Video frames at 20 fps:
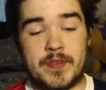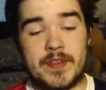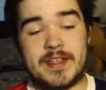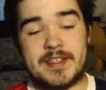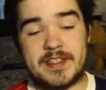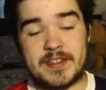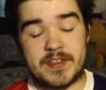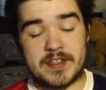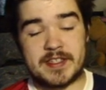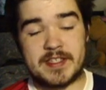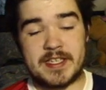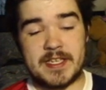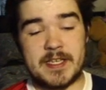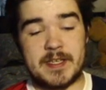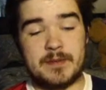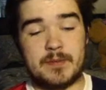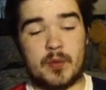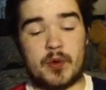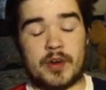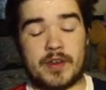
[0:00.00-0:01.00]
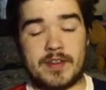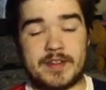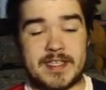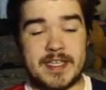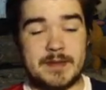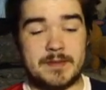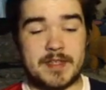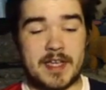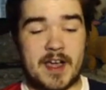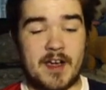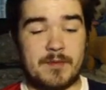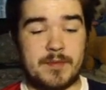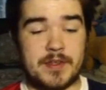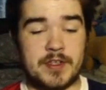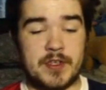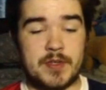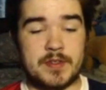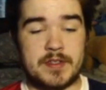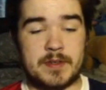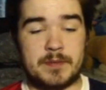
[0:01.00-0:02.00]
This is the team, one of the teams I have been
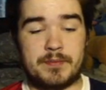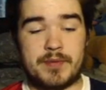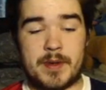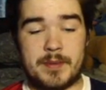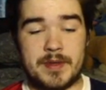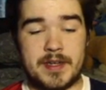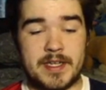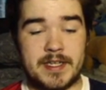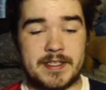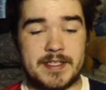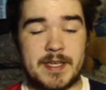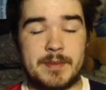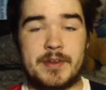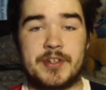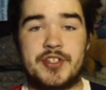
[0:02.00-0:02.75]
using, Premier League team.